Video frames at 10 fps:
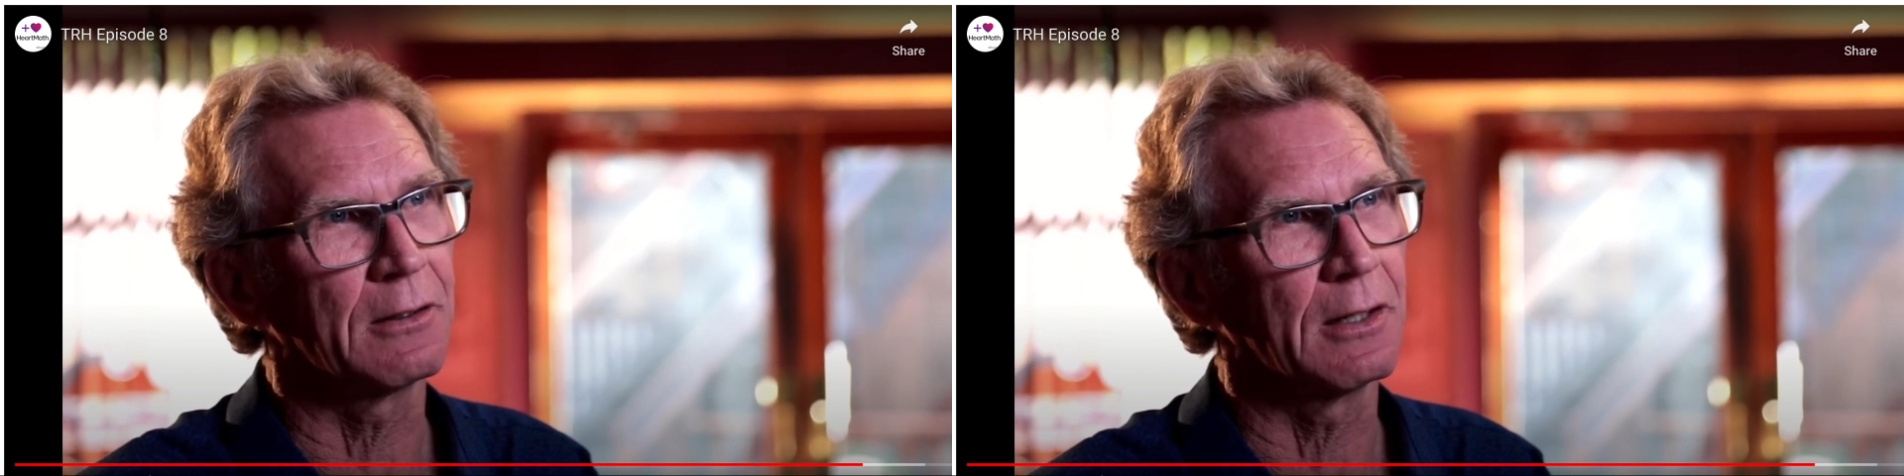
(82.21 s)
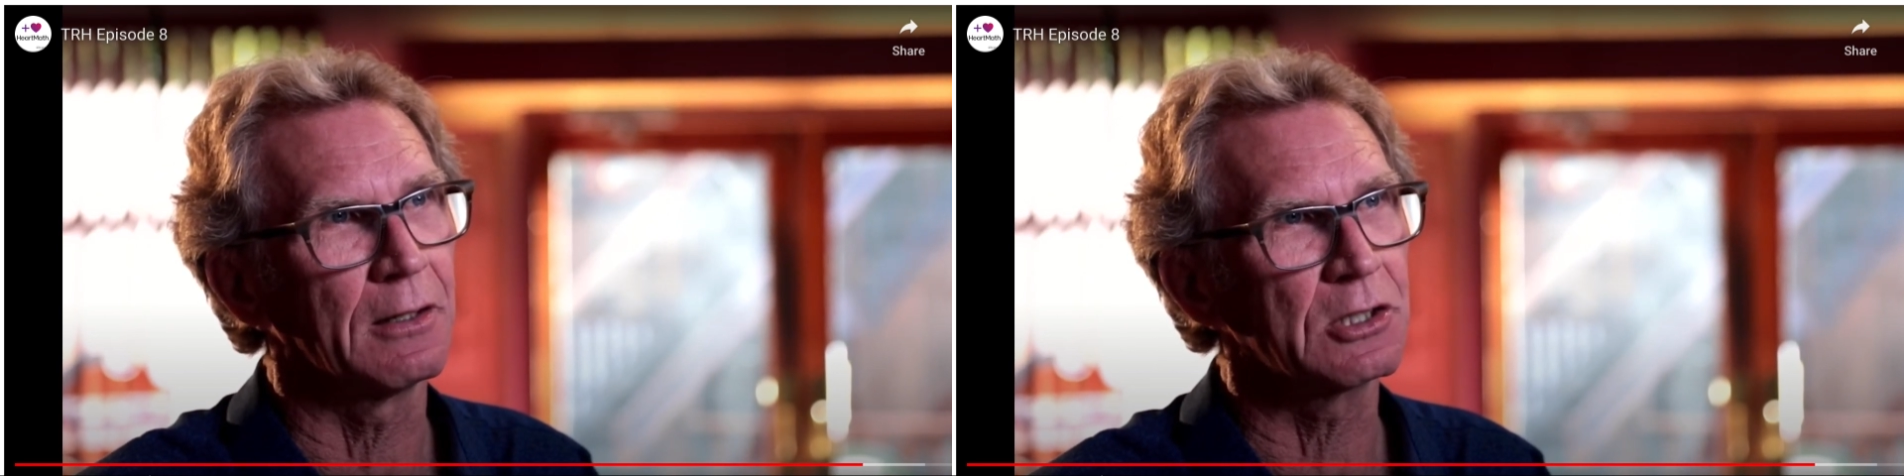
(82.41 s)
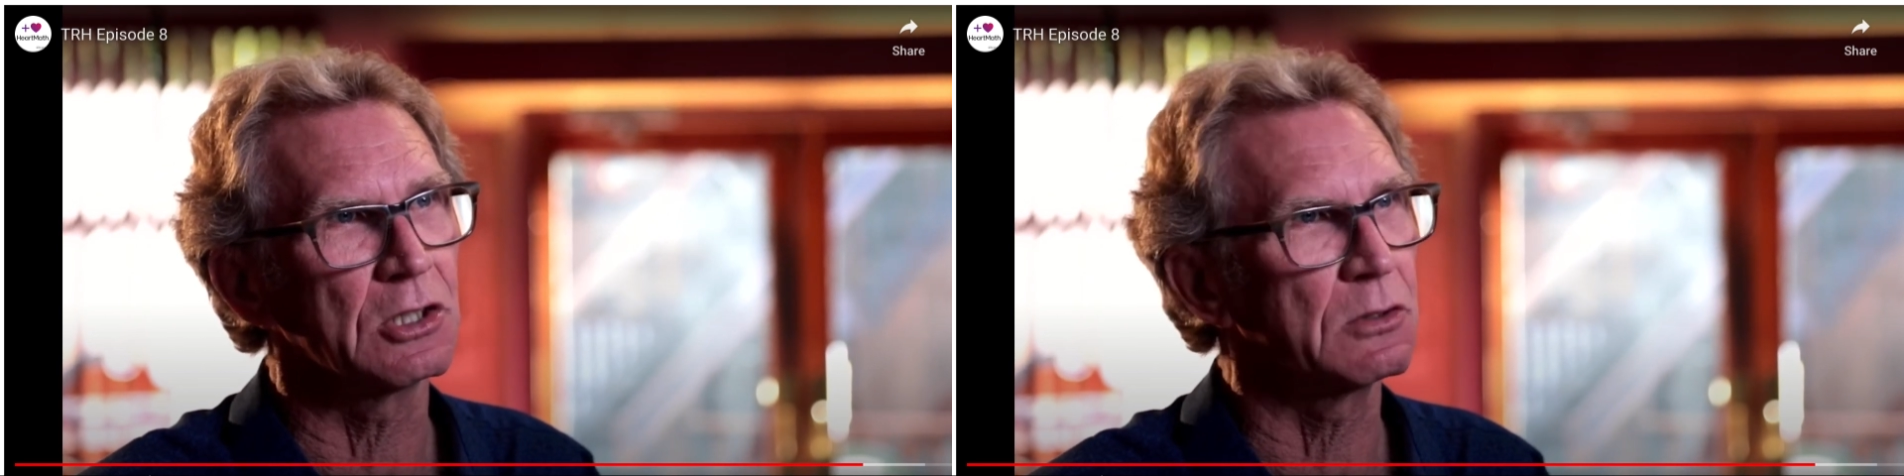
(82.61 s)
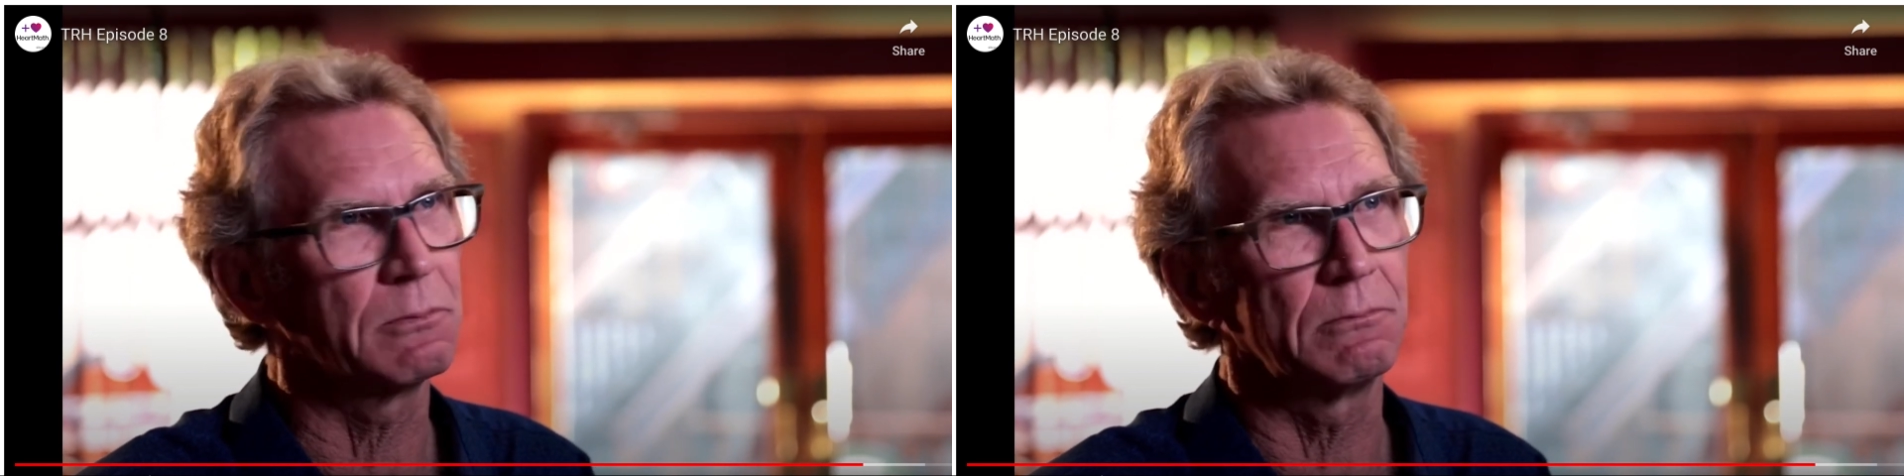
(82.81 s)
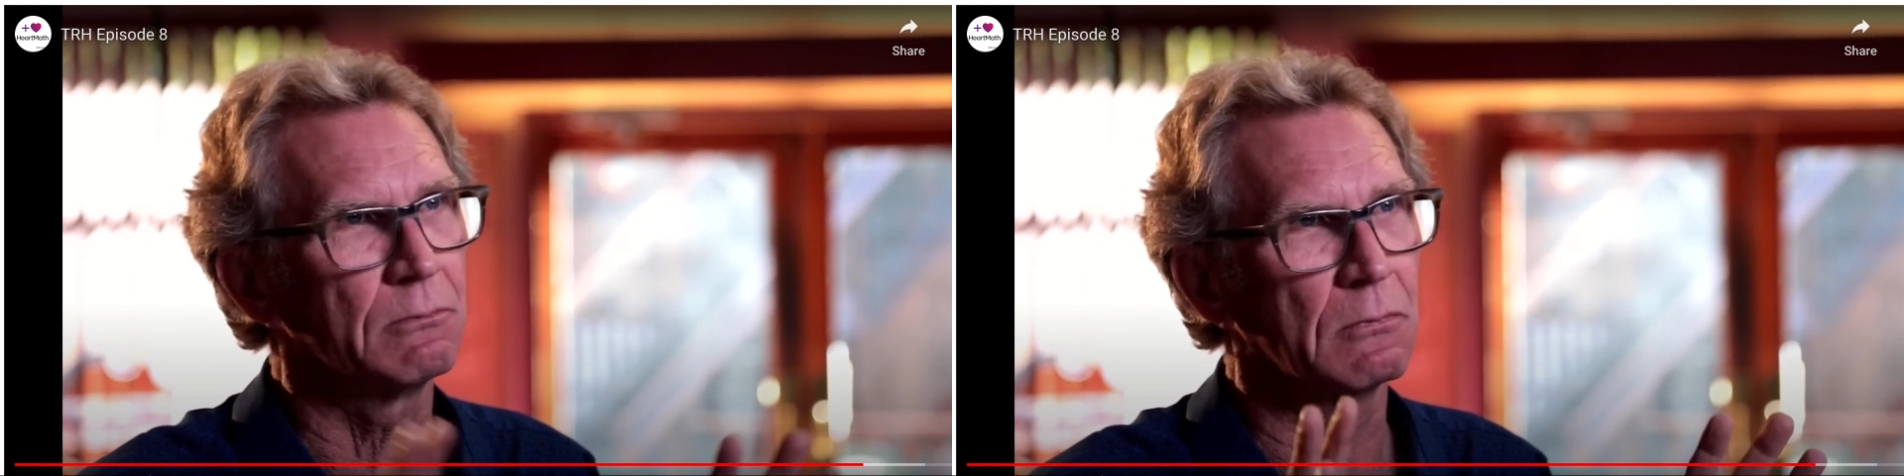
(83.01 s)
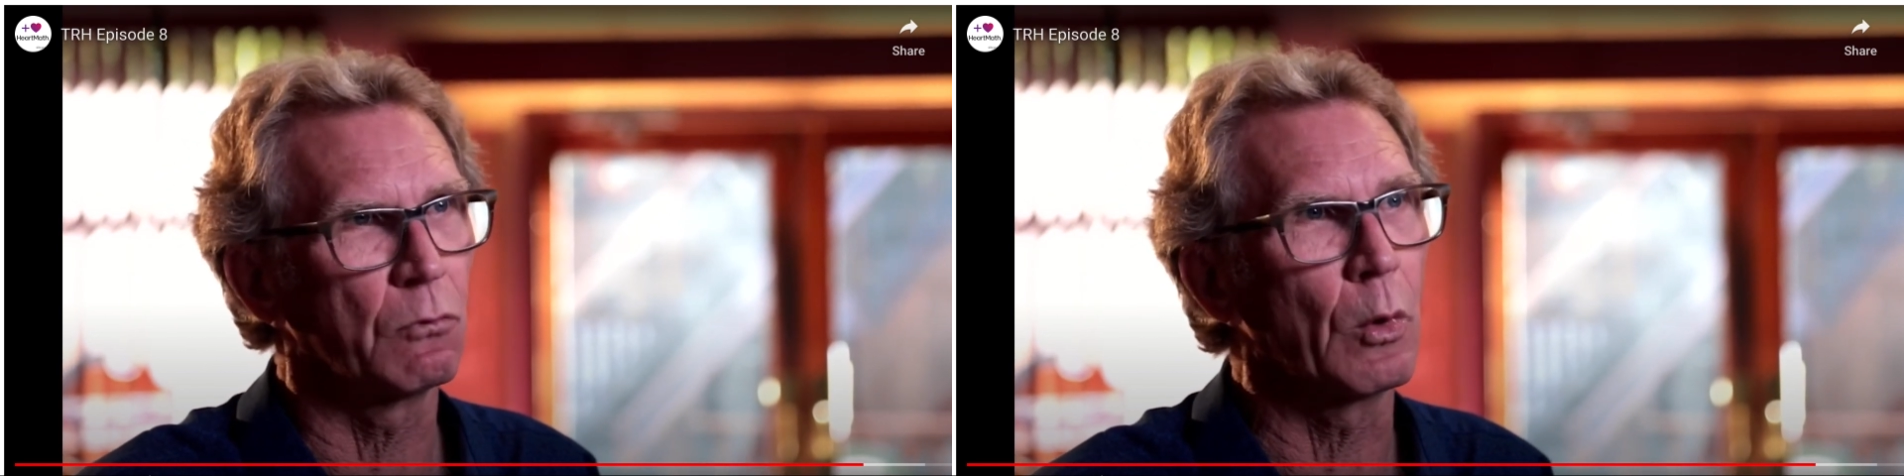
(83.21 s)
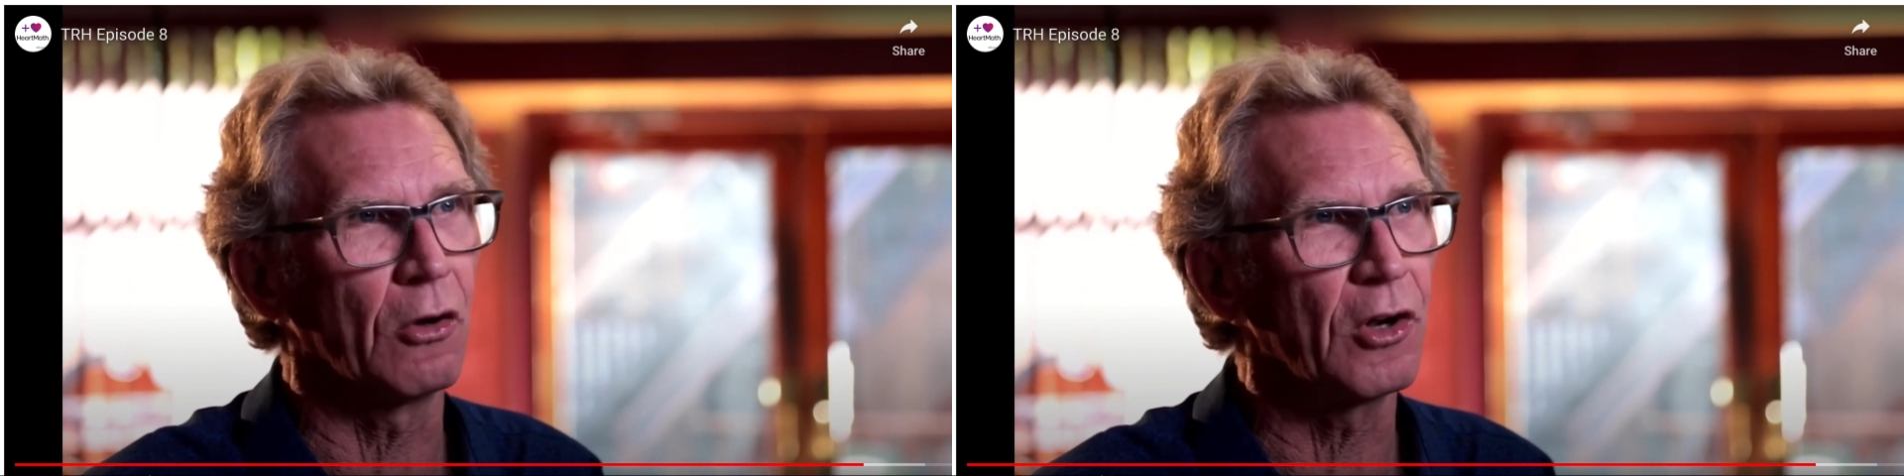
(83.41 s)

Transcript: And this is well